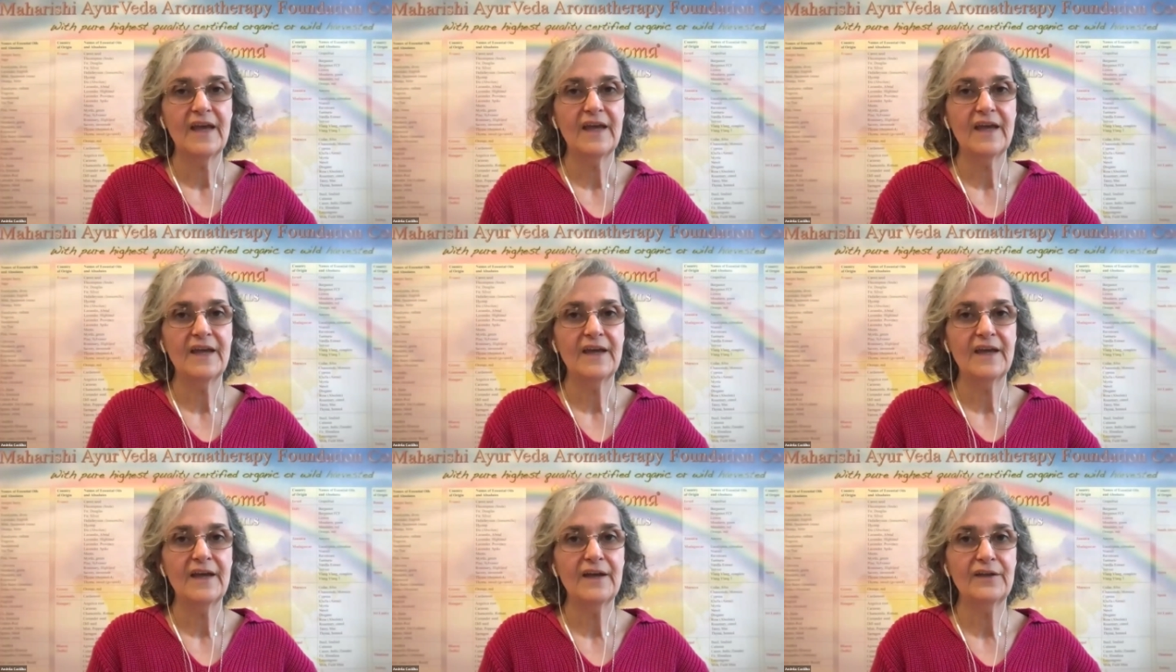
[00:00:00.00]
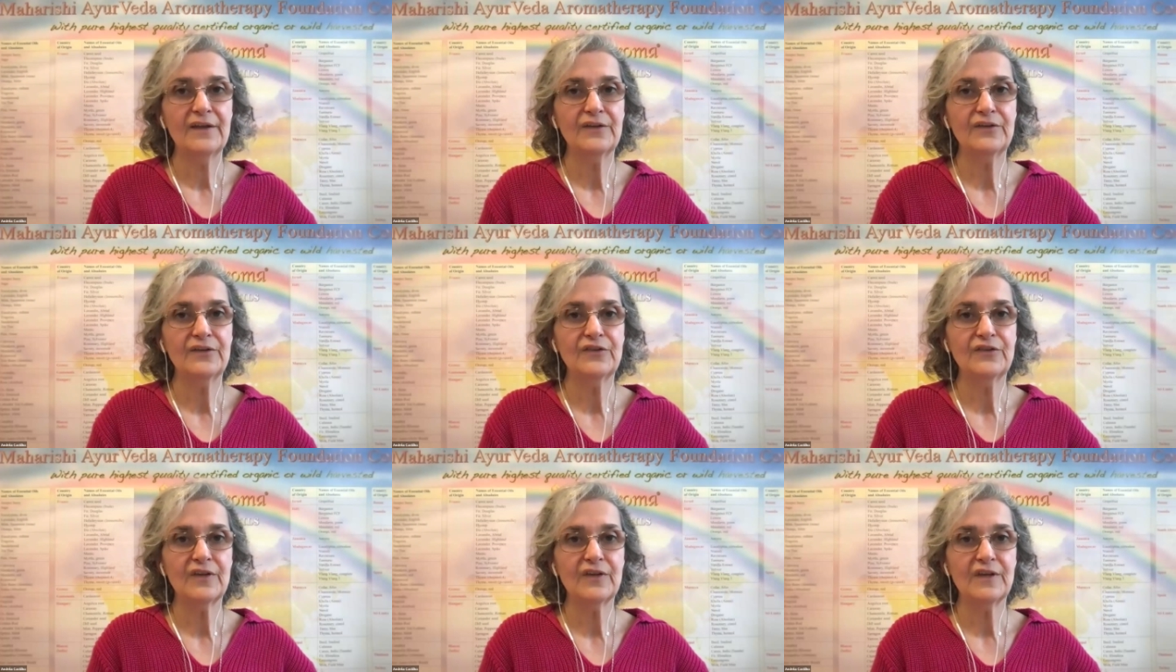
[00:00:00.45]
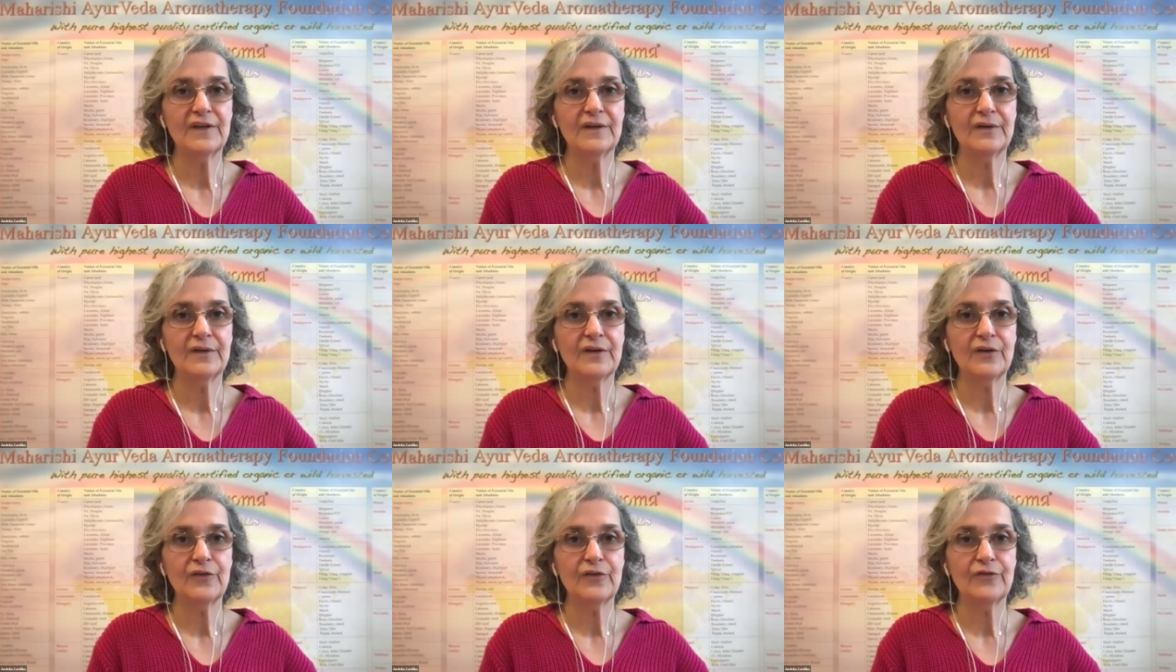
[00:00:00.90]
And
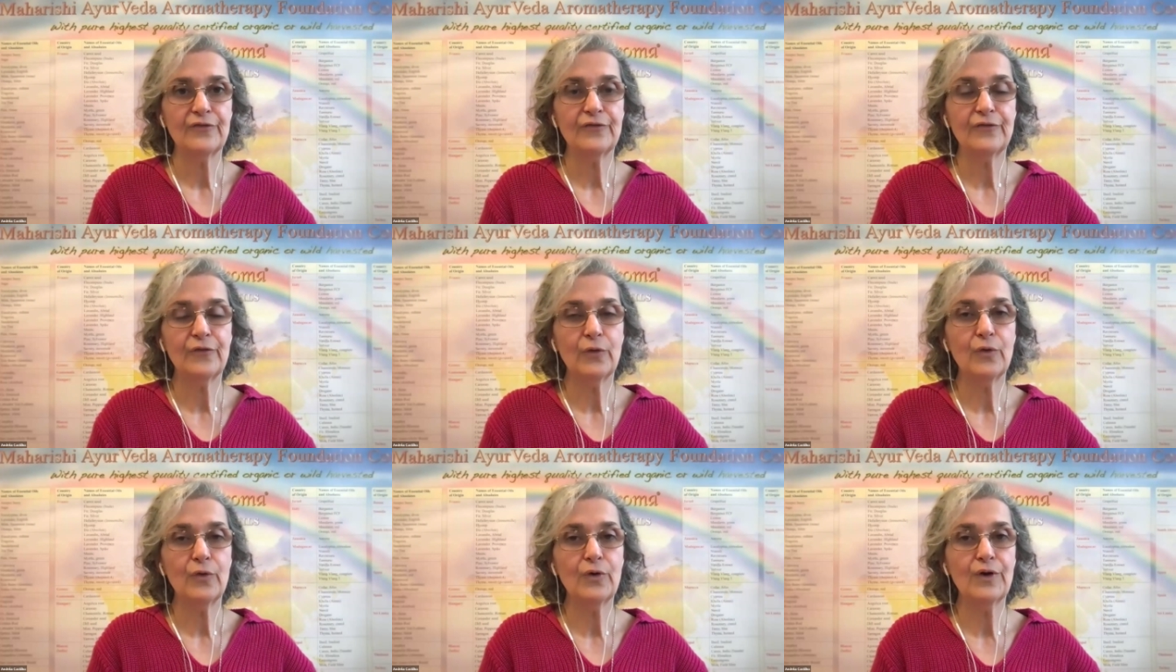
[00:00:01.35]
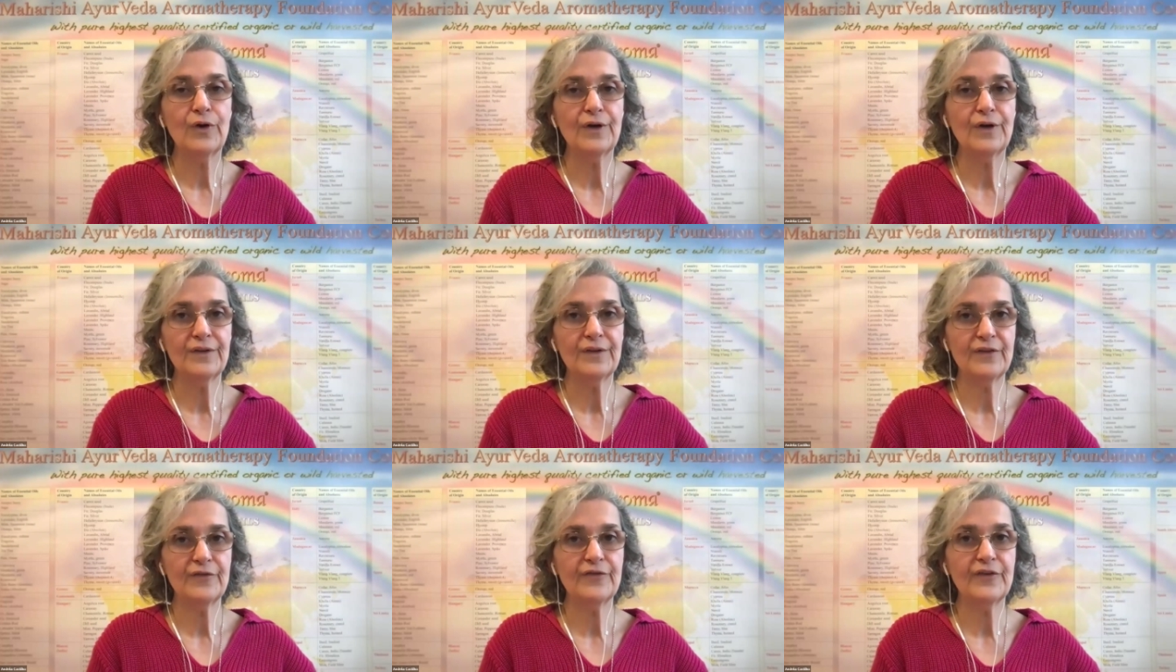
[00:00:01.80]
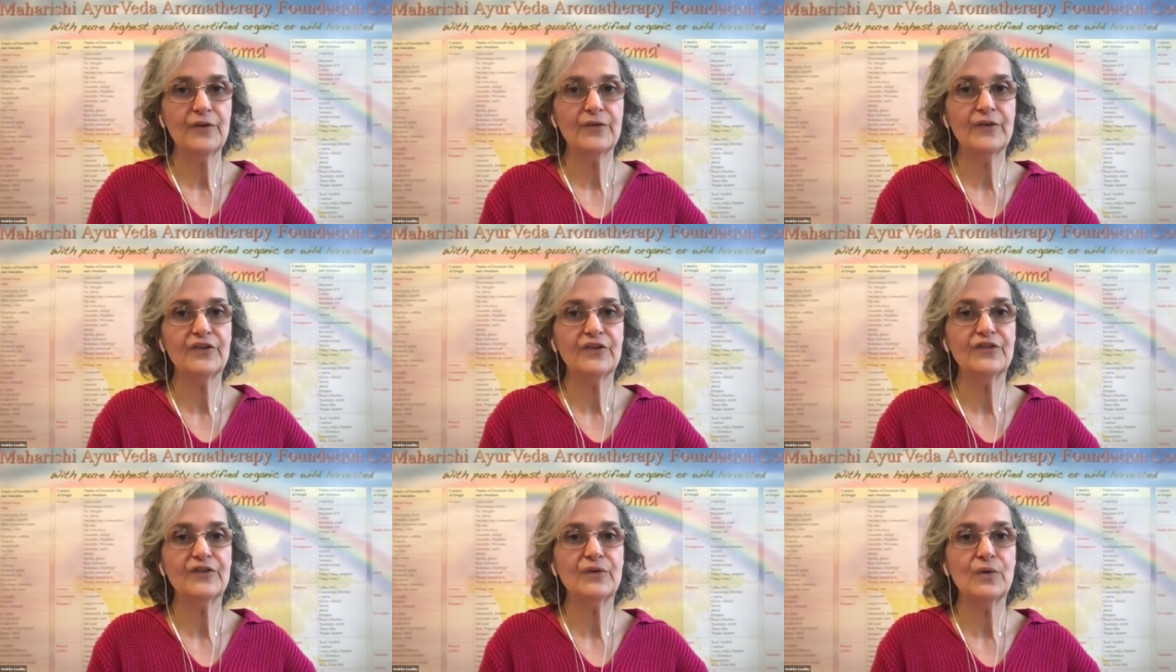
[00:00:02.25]
for the
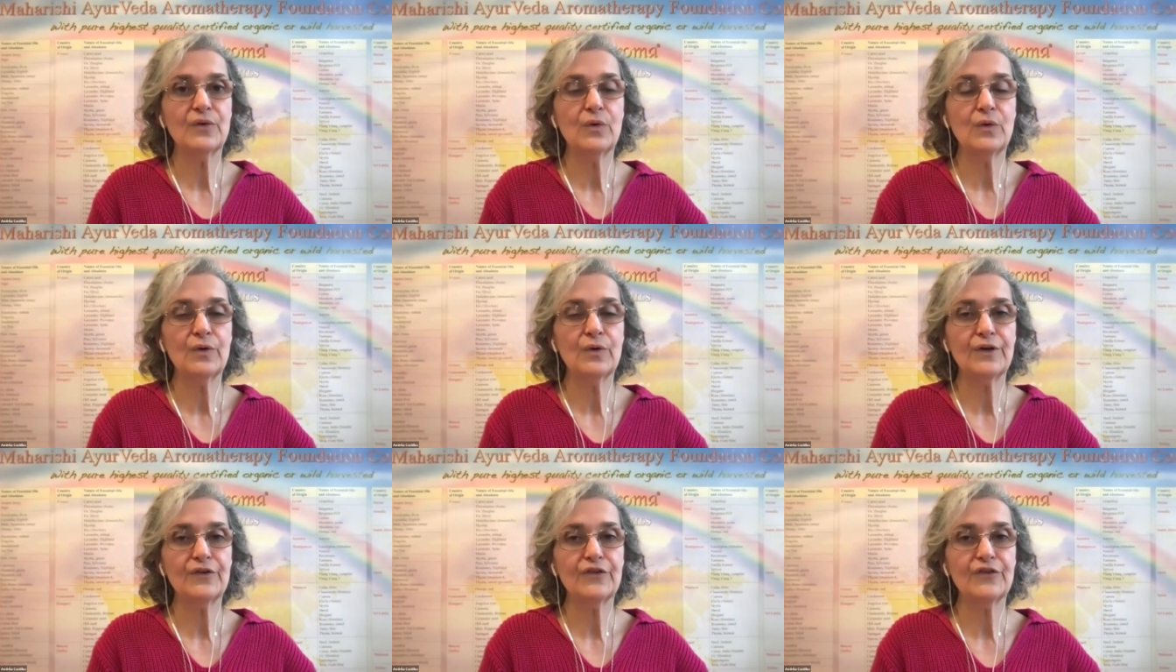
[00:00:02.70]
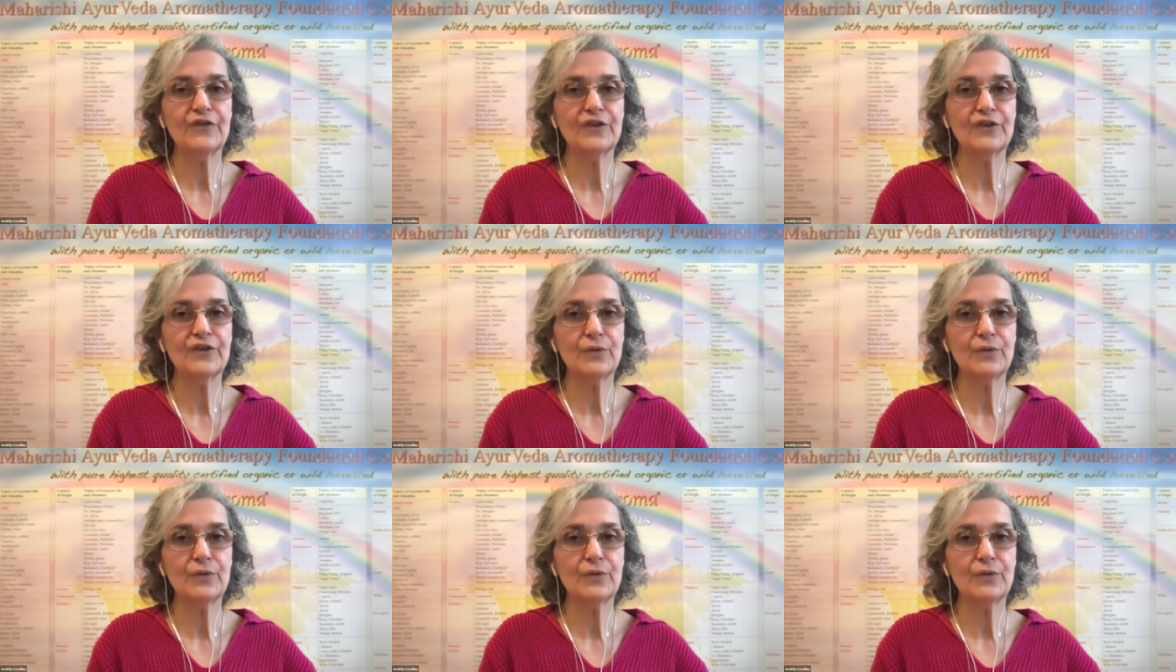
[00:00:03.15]
foundation course,